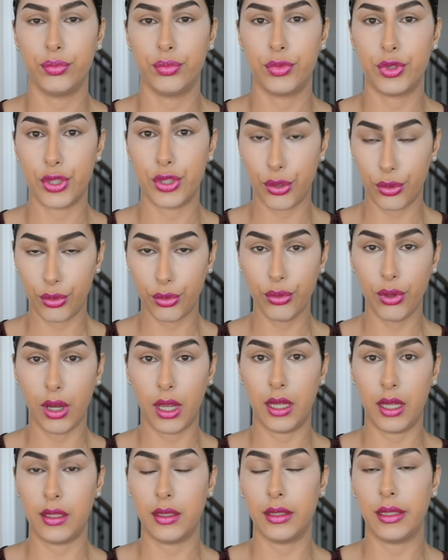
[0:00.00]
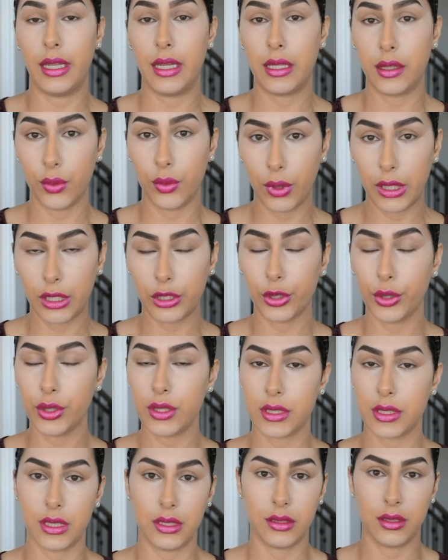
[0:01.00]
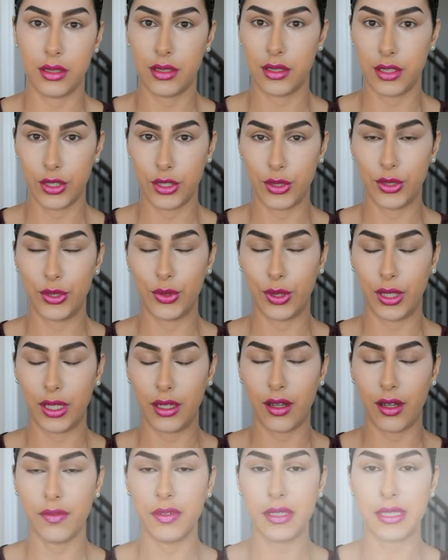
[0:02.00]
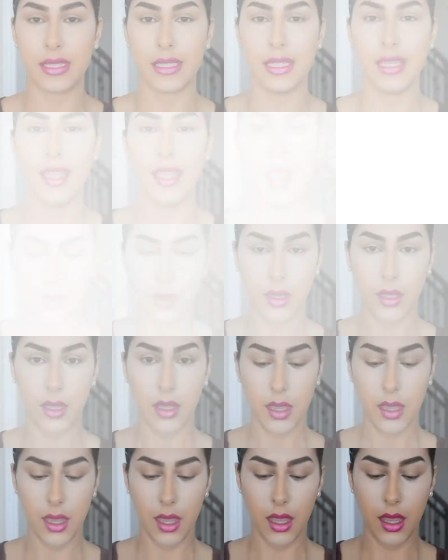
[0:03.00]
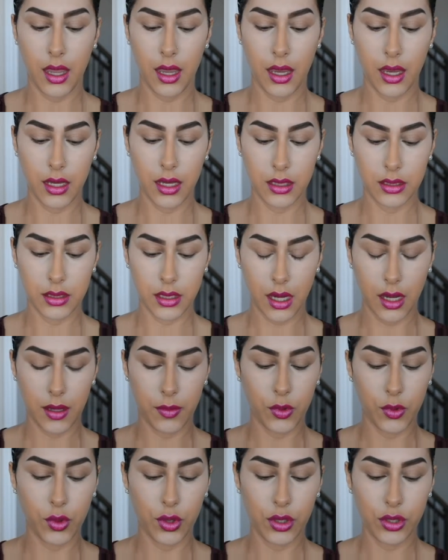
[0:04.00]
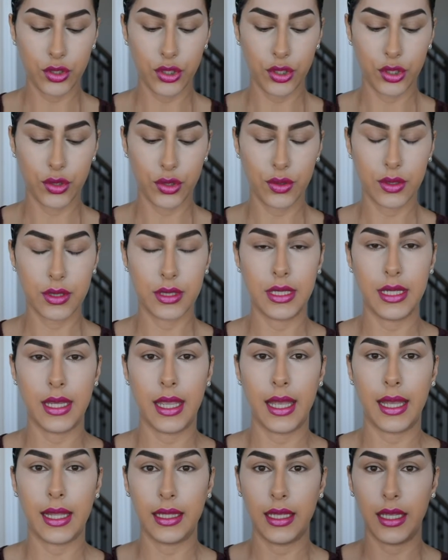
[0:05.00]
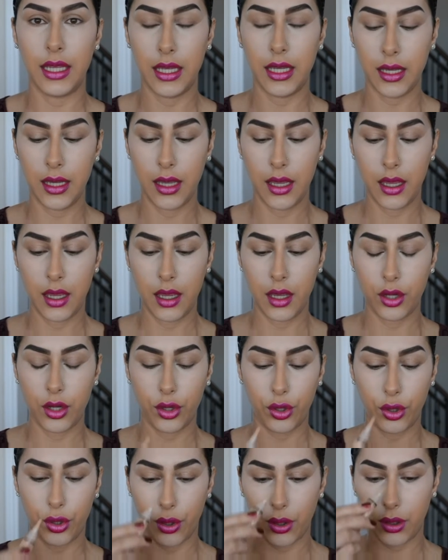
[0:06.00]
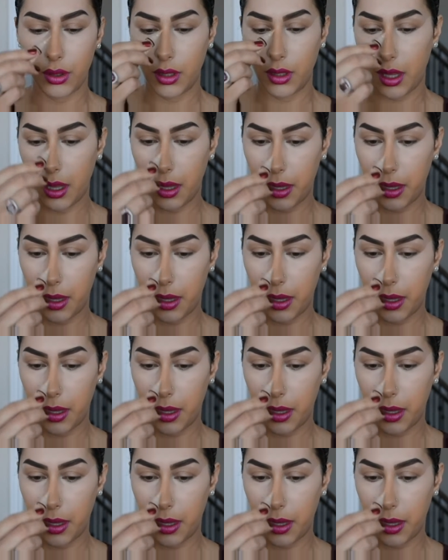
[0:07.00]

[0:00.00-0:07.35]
do and like the way it looks, then continue doing it, obviously. And I'm going to use the LA Girl